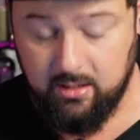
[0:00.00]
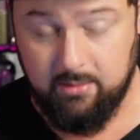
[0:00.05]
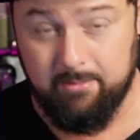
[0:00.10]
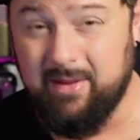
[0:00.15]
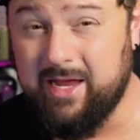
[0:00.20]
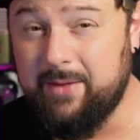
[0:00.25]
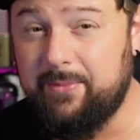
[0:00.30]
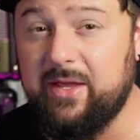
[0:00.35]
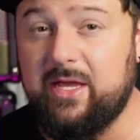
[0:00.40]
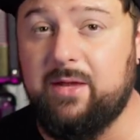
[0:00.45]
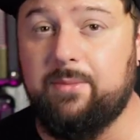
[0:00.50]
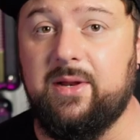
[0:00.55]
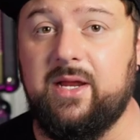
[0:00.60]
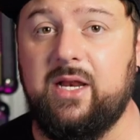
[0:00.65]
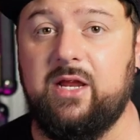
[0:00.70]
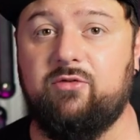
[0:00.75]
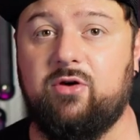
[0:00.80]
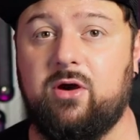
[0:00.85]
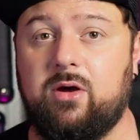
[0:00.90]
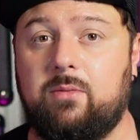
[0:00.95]
May be
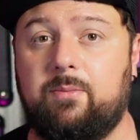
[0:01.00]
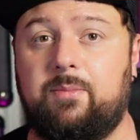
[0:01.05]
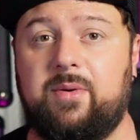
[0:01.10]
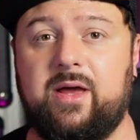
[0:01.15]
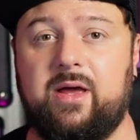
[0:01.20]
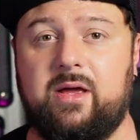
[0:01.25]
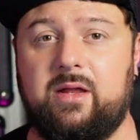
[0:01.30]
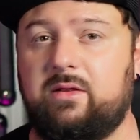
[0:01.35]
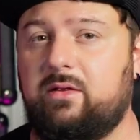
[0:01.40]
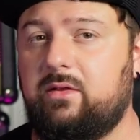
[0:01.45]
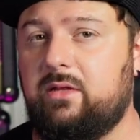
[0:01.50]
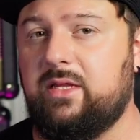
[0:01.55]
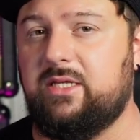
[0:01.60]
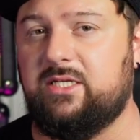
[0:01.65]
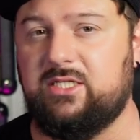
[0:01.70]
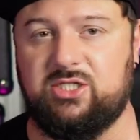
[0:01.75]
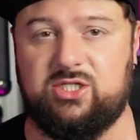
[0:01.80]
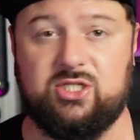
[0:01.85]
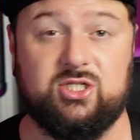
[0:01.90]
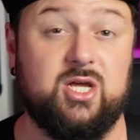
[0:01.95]
completely wrong, but
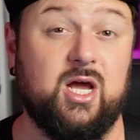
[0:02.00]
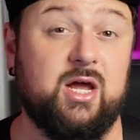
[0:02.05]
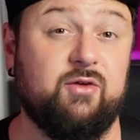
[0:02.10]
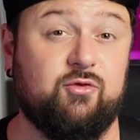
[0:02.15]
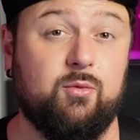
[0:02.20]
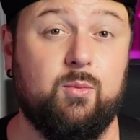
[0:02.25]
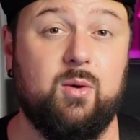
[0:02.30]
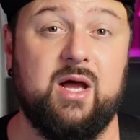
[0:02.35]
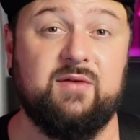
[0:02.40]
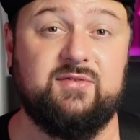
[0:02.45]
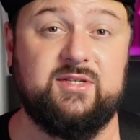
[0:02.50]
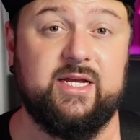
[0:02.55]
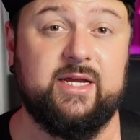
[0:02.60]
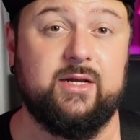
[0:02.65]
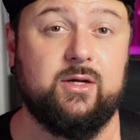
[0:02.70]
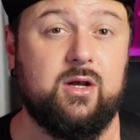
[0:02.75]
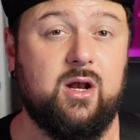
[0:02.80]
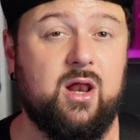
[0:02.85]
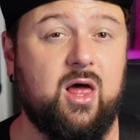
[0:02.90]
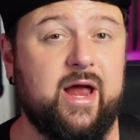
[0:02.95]
this is just going from what I've seen
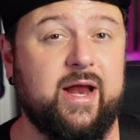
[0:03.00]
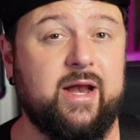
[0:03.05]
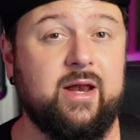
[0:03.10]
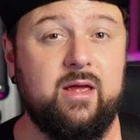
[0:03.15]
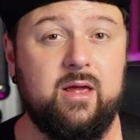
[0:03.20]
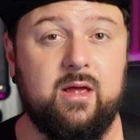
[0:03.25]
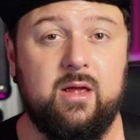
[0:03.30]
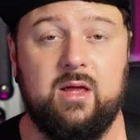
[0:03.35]
online,